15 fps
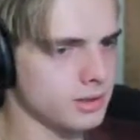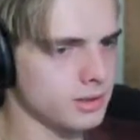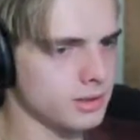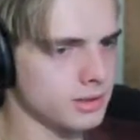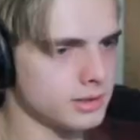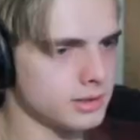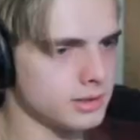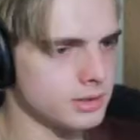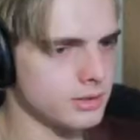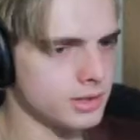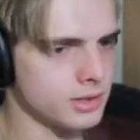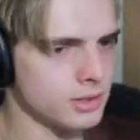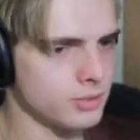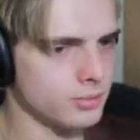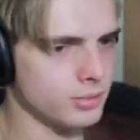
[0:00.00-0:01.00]
I like this tree.
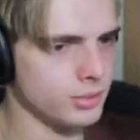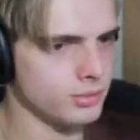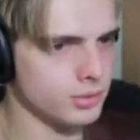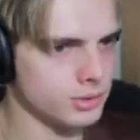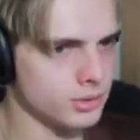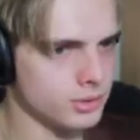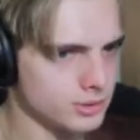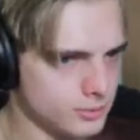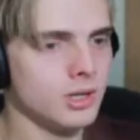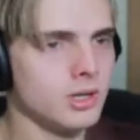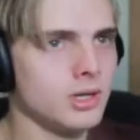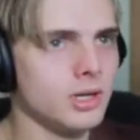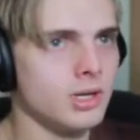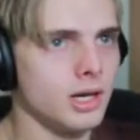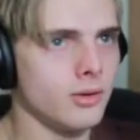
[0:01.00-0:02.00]
Gotta open both doors.
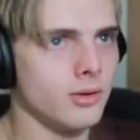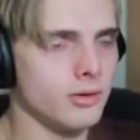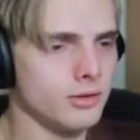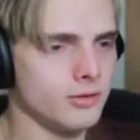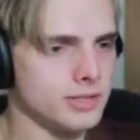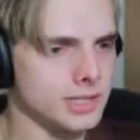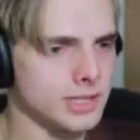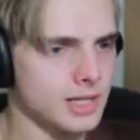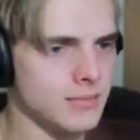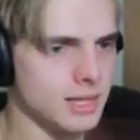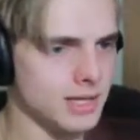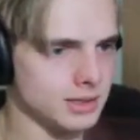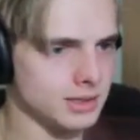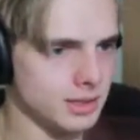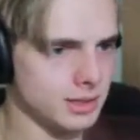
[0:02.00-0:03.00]
I wonder if this game
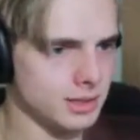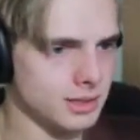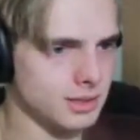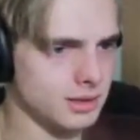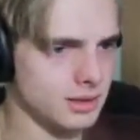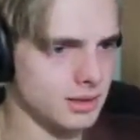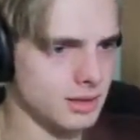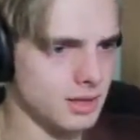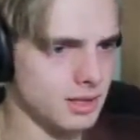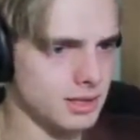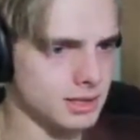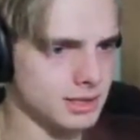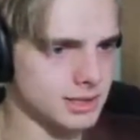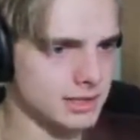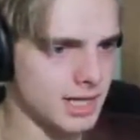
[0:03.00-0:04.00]
has, like,
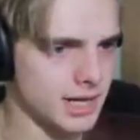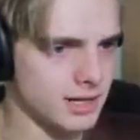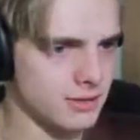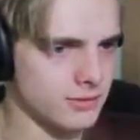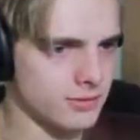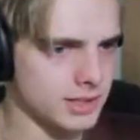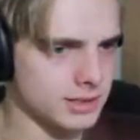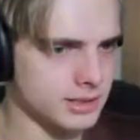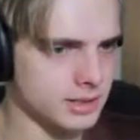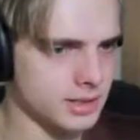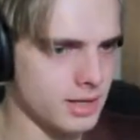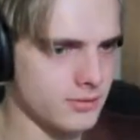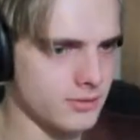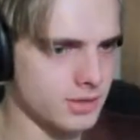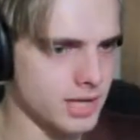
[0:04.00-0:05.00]
any side effects, like
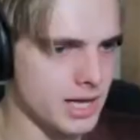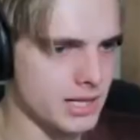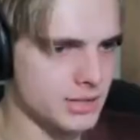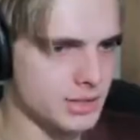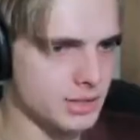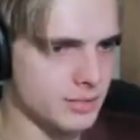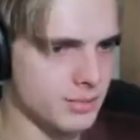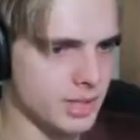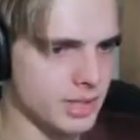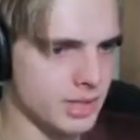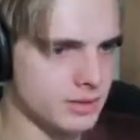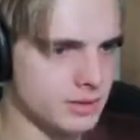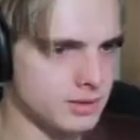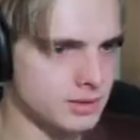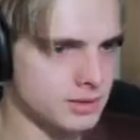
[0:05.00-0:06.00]
every action
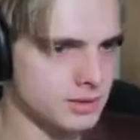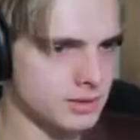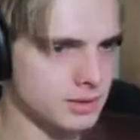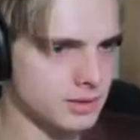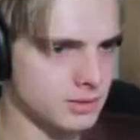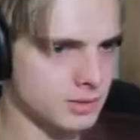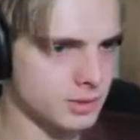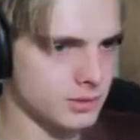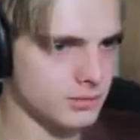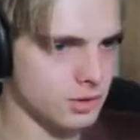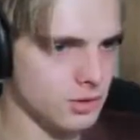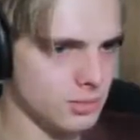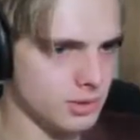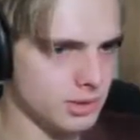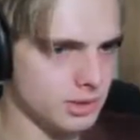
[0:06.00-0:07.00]
matters. Because what if
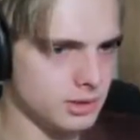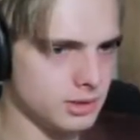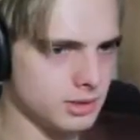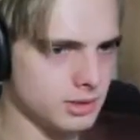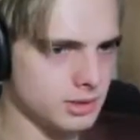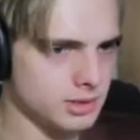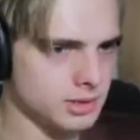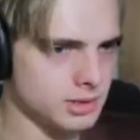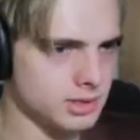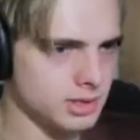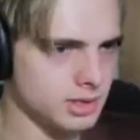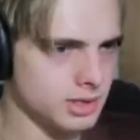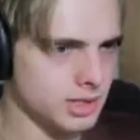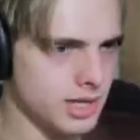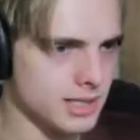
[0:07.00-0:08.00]
opening this just
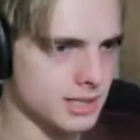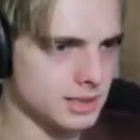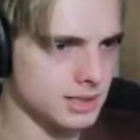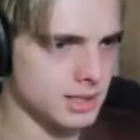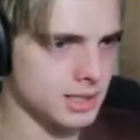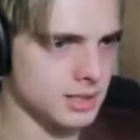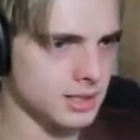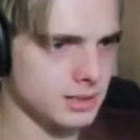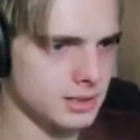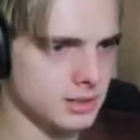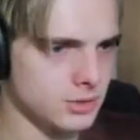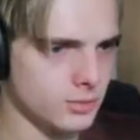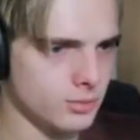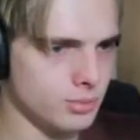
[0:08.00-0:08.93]
cascades into